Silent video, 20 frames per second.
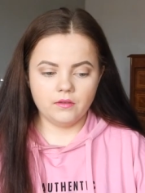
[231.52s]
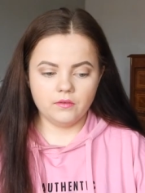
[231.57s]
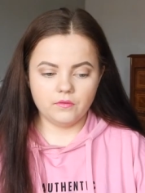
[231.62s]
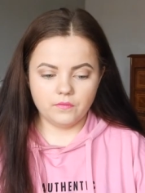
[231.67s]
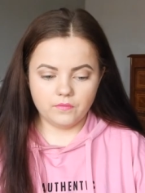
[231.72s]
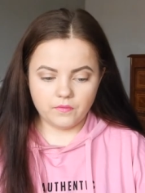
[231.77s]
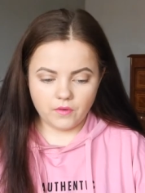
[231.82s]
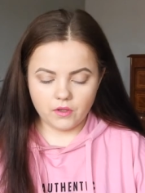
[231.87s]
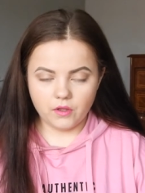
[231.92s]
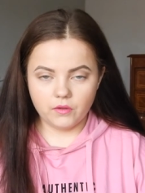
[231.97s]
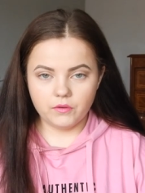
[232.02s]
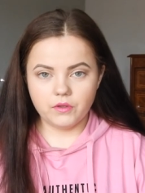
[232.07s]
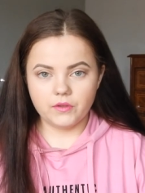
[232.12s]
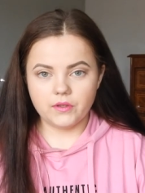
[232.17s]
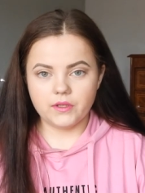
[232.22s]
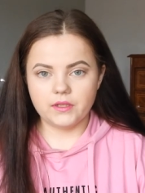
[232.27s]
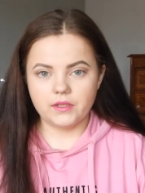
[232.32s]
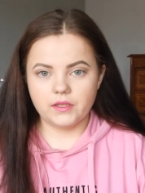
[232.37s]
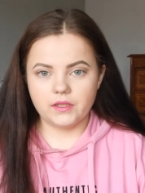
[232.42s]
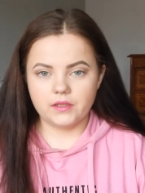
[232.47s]
to follow your
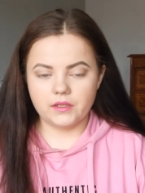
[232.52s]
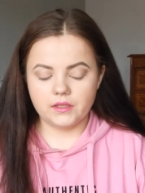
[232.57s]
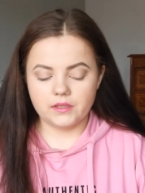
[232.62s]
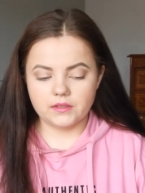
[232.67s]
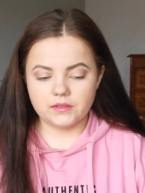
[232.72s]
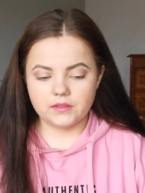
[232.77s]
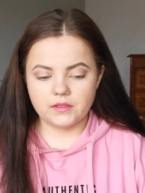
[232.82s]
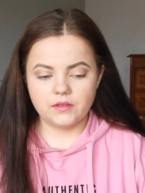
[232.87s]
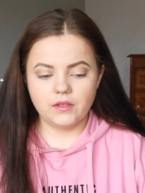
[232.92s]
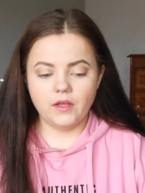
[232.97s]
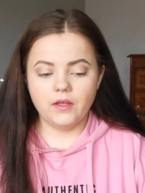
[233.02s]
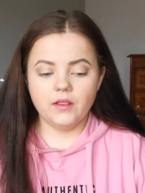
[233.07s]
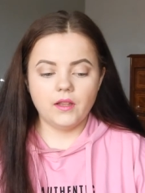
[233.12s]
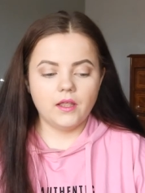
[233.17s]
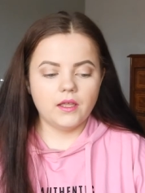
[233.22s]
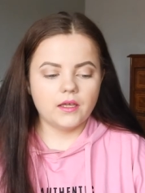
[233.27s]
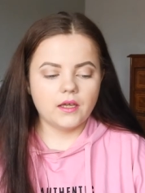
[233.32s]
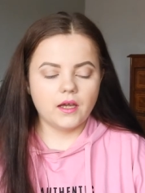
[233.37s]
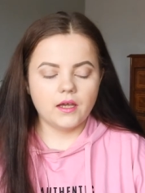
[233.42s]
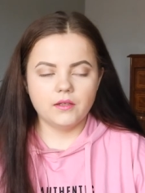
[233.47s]
analytics not
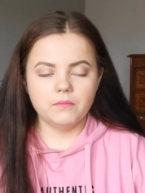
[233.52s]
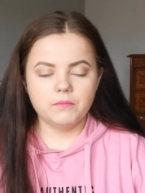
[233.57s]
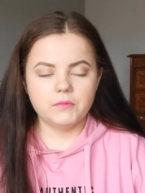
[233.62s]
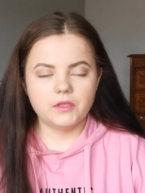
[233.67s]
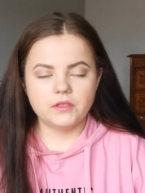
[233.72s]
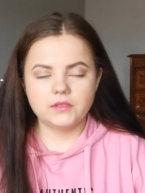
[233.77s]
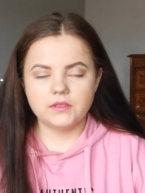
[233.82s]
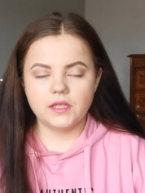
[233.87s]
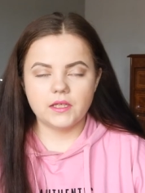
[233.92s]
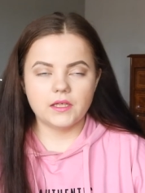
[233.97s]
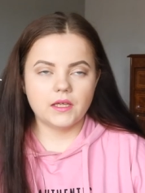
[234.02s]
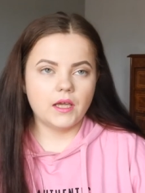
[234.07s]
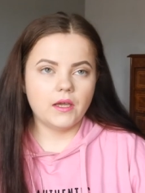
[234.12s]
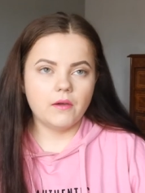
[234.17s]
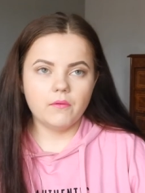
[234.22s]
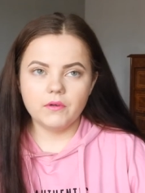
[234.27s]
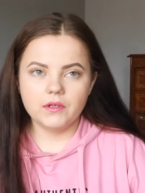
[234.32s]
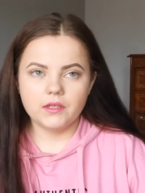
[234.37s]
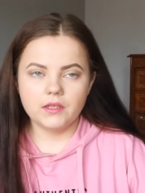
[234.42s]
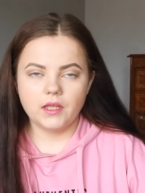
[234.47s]
like I'm not saying
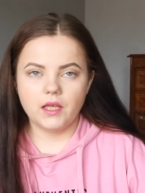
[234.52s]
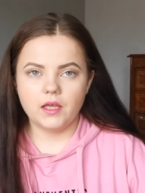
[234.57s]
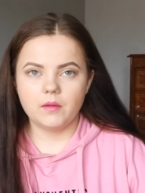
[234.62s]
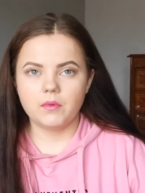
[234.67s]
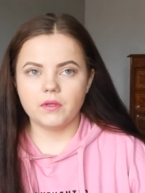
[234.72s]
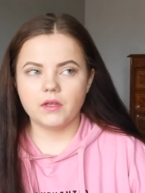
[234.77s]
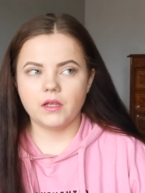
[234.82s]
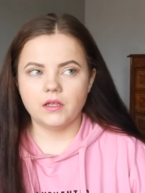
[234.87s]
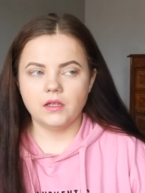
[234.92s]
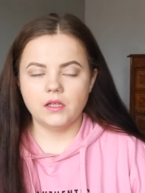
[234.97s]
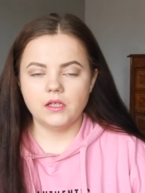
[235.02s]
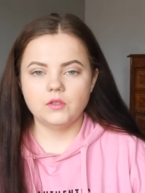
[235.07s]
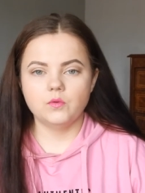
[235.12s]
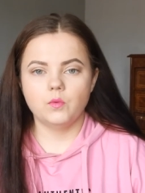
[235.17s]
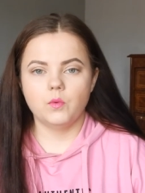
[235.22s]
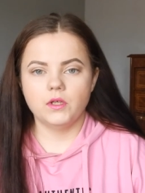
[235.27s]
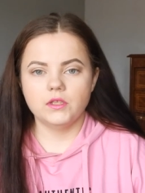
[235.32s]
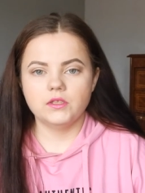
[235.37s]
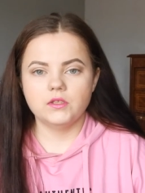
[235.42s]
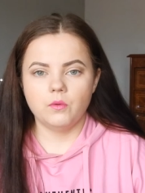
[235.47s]
every day but at
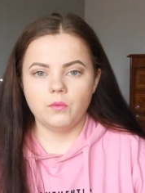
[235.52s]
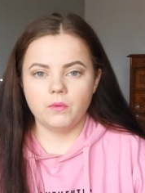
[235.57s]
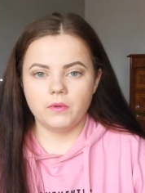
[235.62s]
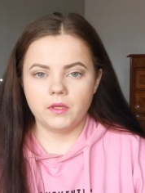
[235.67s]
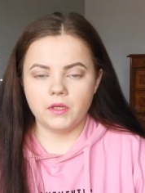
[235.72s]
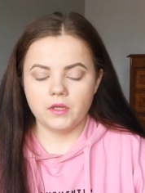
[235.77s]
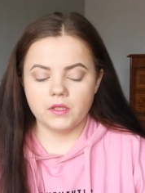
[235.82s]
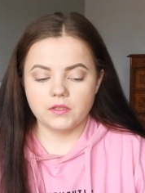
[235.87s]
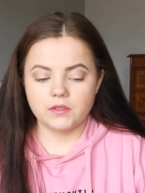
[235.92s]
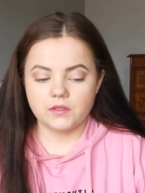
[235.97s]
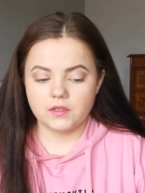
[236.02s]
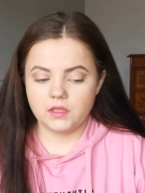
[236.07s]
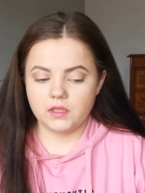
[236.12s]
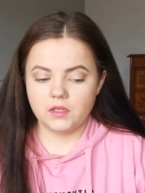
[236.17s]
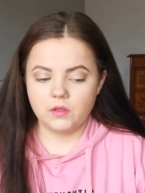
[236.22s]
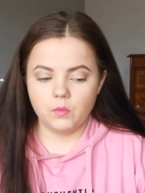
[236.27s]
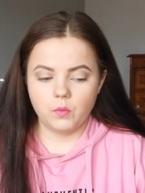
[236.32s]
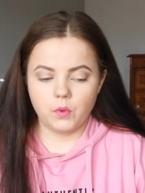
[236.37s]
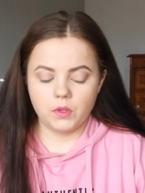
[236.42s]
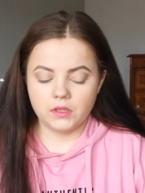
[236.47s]
least once a week
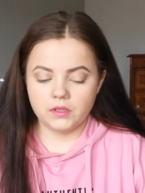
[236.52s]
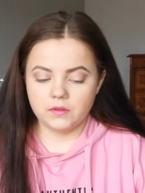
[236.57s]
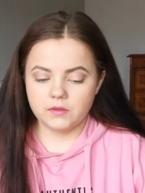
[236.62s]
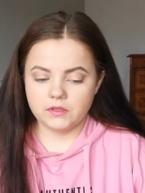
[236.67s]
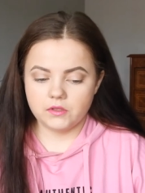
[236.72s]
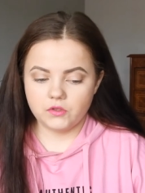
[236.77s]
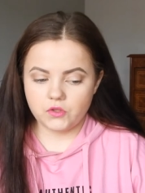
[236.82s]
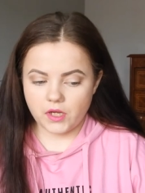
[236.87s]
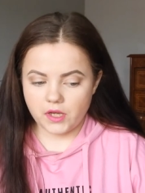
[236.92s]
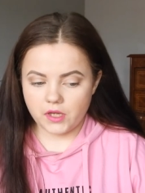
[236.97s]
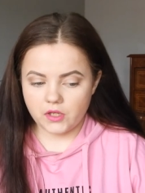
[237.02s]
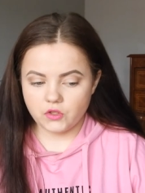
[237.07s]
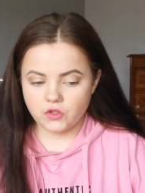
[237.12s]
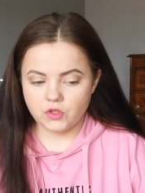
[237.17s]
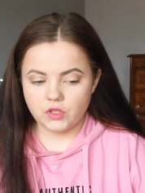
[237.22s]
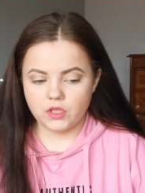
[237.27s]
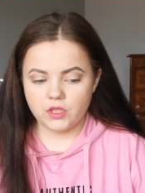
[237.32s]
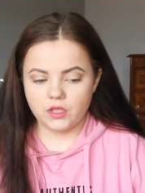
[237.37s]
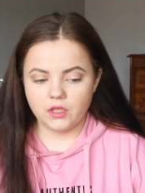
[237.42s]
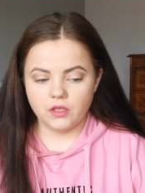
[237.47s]
see what's
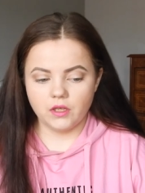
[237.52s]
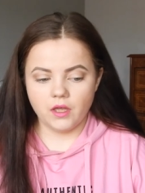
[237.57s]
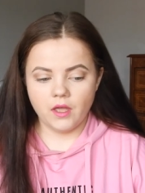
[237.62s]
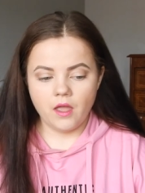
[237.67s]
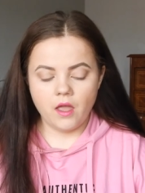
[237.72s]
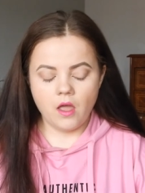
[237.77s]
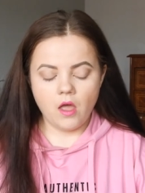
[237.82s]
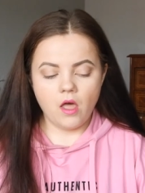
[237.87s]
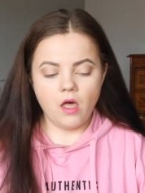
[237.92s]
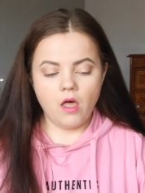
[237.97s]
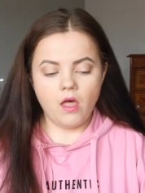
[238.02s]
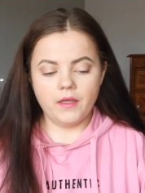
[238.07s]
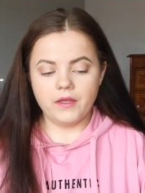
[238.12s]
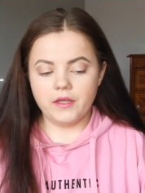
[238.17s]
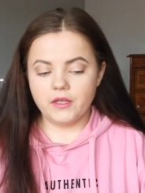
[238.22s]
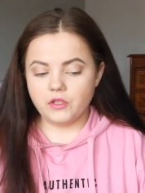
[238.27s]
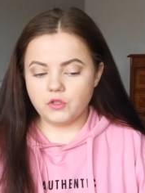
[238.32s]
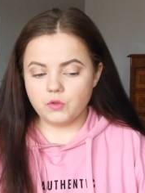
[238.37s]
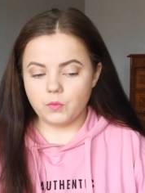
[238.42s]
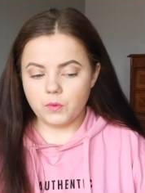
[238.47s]
changing
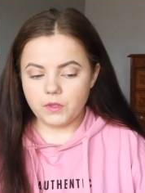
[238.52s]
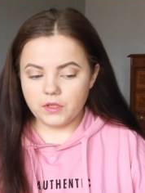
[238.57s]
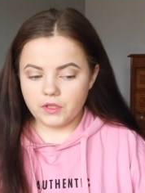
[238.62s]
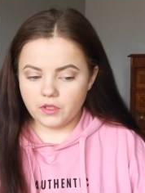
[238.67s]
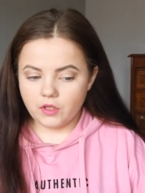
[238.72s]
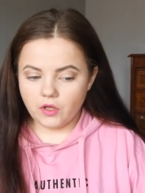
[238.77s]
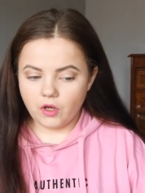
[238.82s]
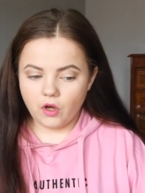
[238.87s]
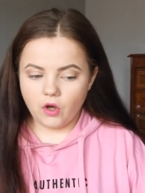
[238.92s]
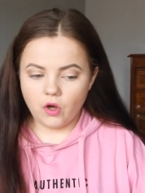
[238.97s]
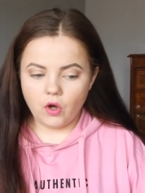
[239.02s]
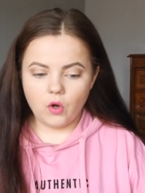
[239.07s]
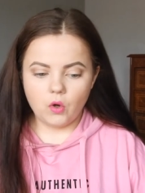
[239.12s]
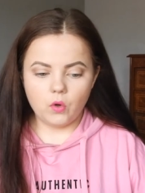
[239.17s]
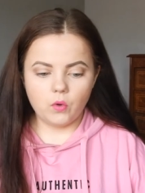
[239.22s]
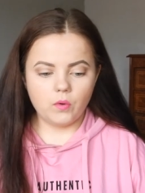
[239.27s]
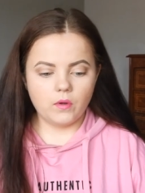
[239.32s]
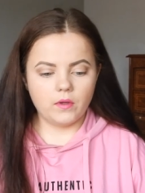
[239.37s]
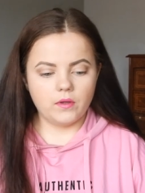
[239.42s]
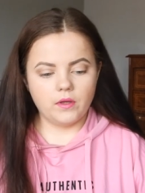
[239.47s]
each
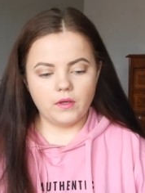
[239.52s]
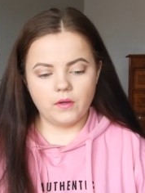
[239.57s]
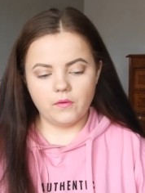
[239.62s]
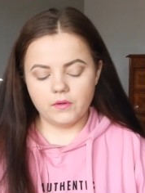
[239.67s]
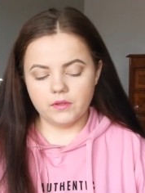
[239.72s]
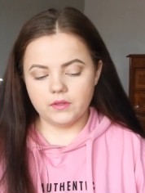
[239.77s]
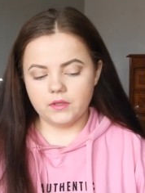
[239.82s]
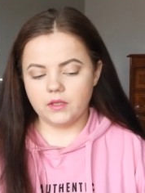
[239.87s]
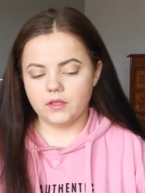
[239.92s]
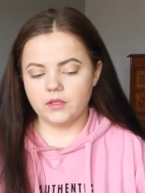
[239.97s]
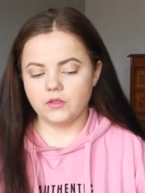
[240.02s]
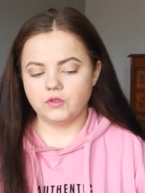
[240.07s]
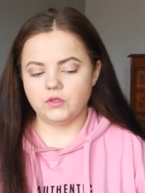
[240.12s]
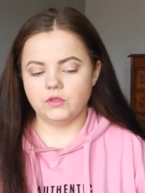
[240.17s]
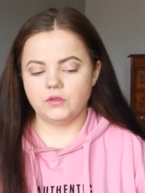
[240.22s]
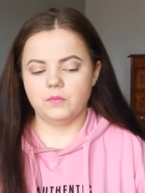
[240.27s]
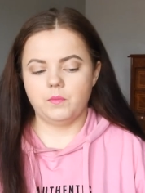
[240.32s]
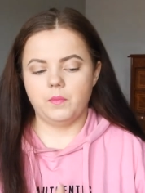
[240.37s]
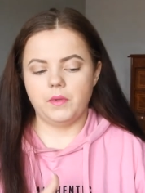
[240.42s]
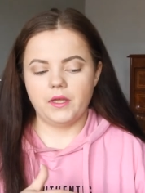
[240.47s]
video, everything,
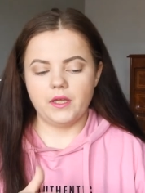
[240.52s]
just